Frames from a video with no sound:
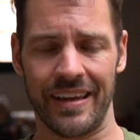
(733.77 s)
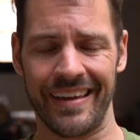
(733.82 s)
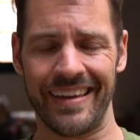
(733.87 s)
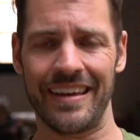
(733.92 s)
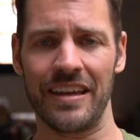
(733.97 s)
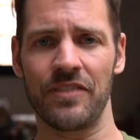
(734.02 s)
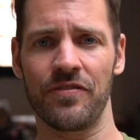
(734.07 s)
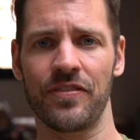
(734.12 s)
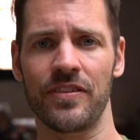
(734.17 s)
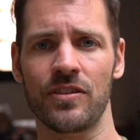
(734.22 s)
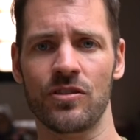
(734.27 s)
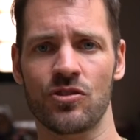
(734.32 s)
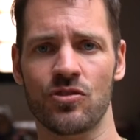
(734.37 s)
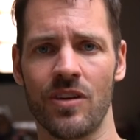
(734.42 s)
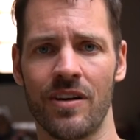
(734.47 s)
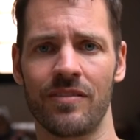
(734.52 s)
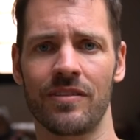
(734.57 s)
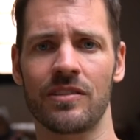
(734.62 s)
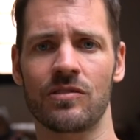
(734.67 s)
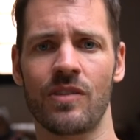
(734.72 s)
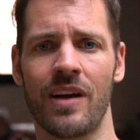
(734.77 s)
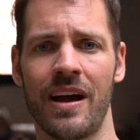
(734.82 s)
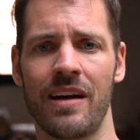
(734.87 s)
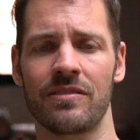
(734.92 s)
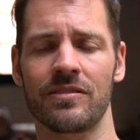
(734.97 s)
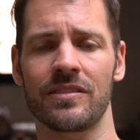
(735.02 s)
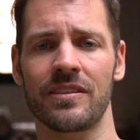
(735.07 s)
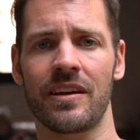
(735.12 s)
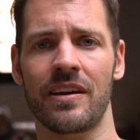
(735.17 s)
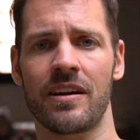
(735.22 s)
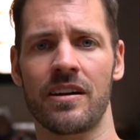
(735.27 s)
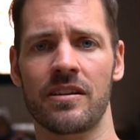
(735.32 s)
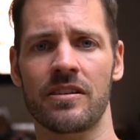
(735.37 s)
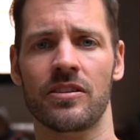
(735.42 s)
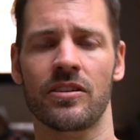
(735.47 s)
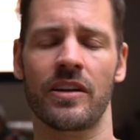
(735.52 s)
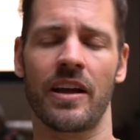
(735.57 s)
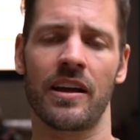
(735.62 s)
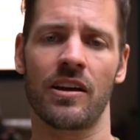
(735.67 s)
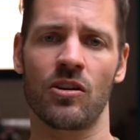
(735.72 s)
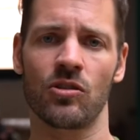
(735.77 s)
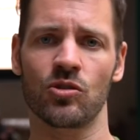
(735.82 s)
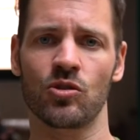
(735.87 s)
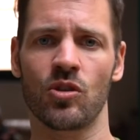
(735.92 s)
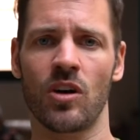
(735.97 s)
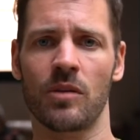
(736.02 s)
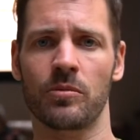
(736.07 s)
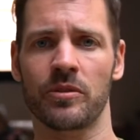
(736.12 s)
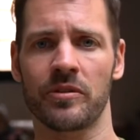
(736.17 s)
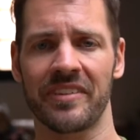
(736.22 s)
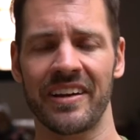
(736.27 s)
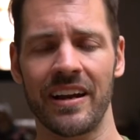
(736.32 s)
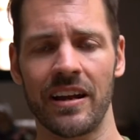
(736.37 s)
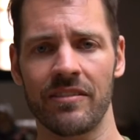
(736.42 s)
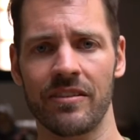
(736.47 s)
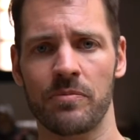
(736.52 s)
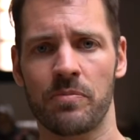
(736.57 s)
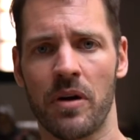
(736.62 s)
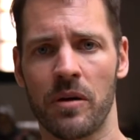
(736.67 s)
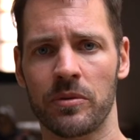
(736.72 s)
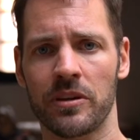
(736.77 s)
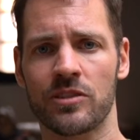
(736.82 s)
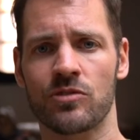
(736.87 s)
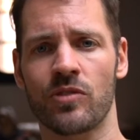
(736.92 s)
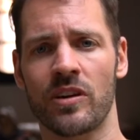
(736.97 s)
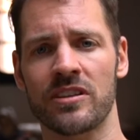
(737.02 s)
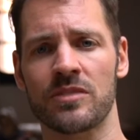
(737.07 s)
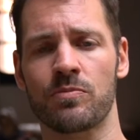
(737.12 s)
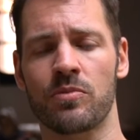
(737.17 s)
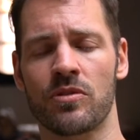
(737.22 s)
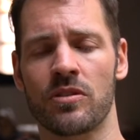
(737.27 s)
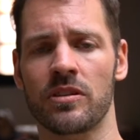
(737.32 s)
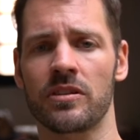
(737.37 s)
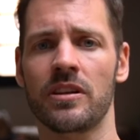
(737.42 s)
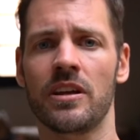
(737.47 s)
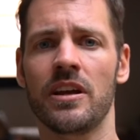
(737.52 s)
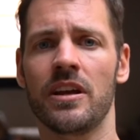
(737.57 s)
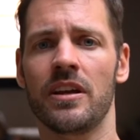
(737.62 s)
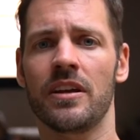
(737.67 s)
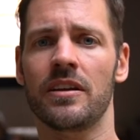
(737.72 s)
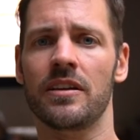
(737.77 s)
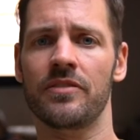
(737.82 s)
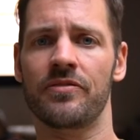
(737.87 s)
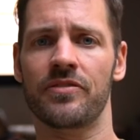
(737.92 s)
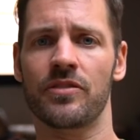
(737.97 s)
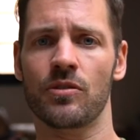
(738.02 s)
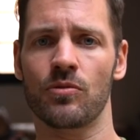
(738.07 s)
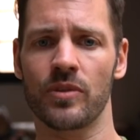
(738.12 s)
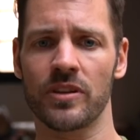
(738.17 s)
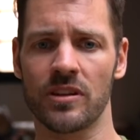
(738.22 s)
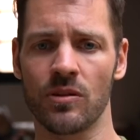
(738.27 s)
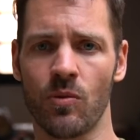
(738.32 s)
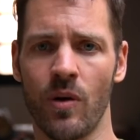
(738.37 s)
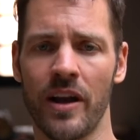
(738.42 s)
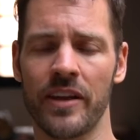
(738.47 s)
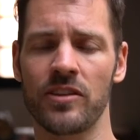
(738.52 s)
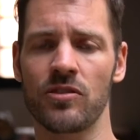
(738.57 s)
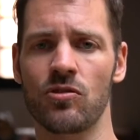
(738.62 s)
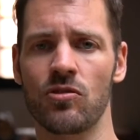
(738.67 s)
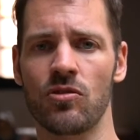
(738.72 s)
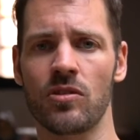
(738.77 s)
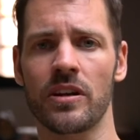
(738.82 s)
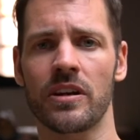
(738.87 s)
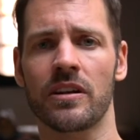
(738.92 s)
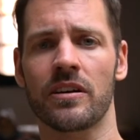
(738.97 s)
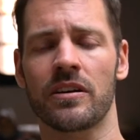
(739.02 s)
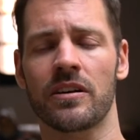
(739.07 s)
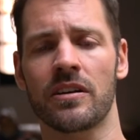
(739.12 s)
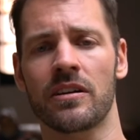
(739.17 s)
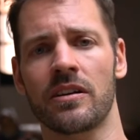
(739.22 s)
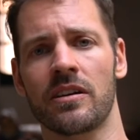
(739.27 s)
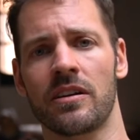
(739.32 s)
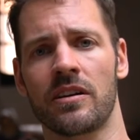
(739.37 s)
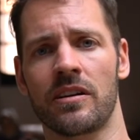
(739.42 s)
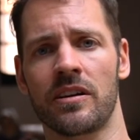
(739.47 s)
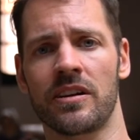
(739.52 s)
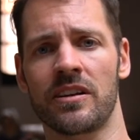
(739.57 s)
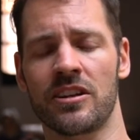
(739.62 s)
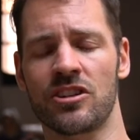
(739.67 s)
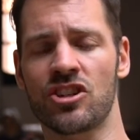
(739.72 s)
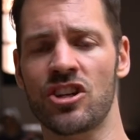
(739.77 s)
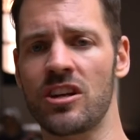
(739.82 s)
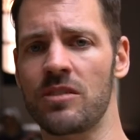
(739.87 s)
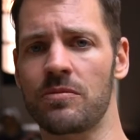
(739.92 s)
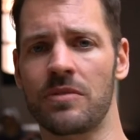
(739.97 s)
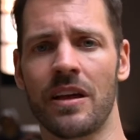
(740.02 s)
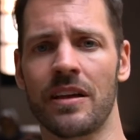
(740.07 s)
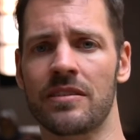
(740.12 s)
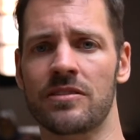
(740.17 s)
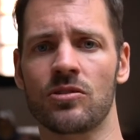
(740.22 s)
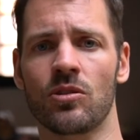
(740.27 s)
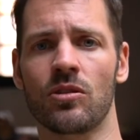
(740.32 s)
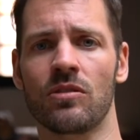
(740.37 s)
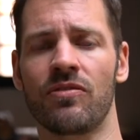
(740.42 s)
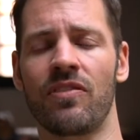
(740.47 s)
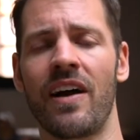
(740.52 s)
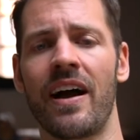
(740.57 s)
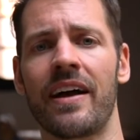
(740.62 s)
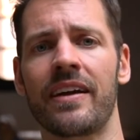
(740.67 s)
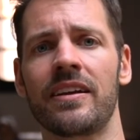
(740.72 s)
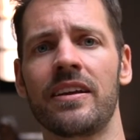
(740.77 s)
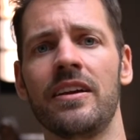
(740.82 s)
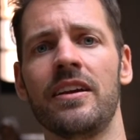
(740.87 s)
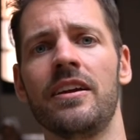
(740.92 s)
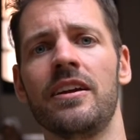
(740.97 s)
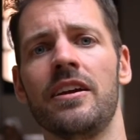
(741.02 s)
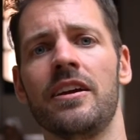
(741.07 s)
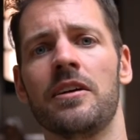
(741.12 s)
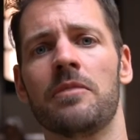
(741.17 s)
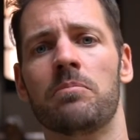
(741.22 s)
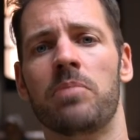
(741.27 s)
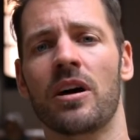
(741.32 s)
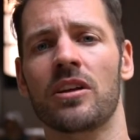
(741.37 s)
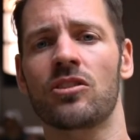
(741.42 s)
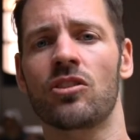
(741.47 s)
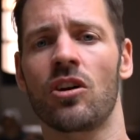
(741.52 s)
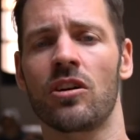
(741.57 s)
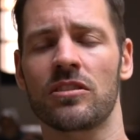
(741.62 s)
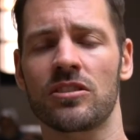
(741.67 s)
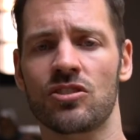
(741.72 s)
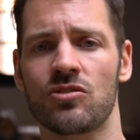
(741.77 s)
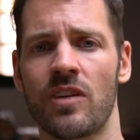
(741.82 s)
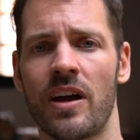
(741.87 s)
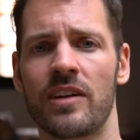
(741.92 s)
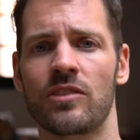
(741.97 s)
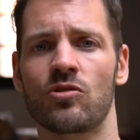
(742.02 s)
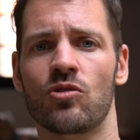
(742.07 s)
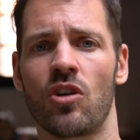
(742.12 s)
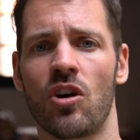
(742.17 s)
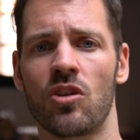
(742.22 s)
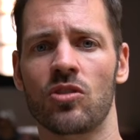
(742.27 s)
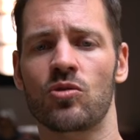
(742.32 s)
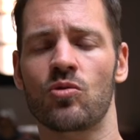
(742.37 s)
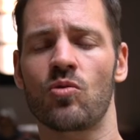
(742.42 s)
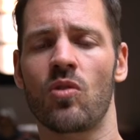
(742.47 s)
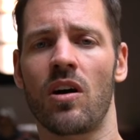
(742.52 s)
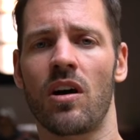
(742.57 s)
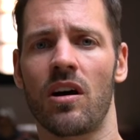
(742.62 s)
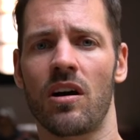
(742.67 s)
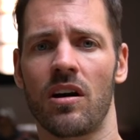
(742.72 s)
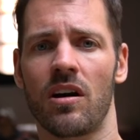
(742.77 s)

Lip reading: if you travel around there, you can go to Cabo de Vela with public transport. If you're with the YU in a jeep, that's all fine. But don't try to go to